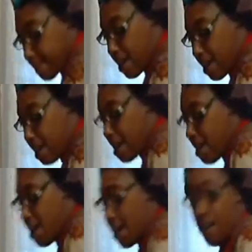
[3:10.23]

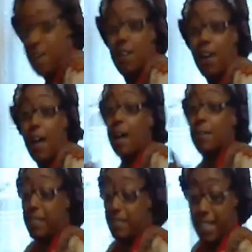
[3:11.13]
Oh,
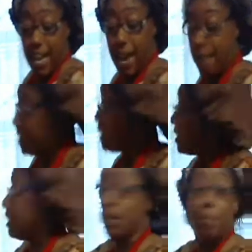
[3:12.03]
I'm sorry.
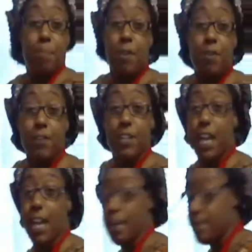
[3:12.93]
It's just a beautiful
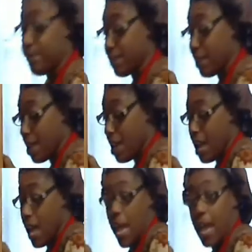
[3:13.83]
day.
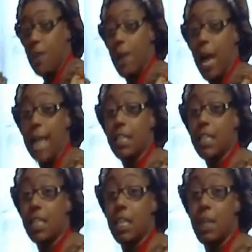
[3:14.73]
Anyway, I
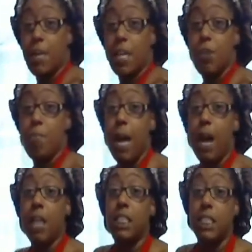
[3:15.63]
took the liberty. You
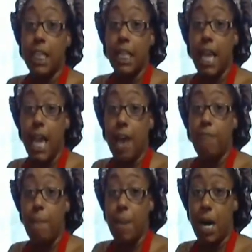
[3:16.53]
melt a stick and a
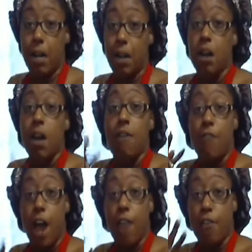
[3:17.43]
half of butter
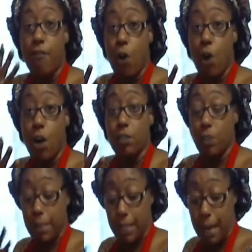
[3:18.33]
for every 4
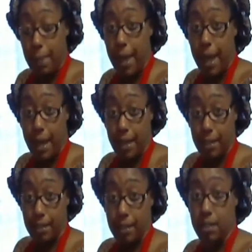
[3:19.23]
sweet potato pies.
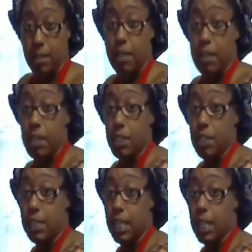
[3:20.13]

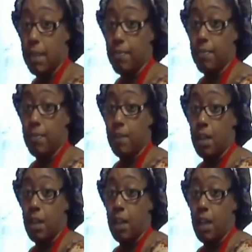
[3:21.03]
You see?
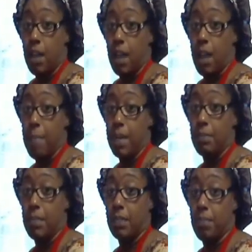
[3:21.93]
I
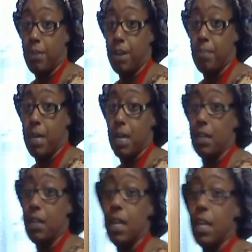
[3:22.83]
melted me some pretty
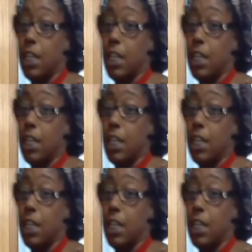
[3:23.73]
butter.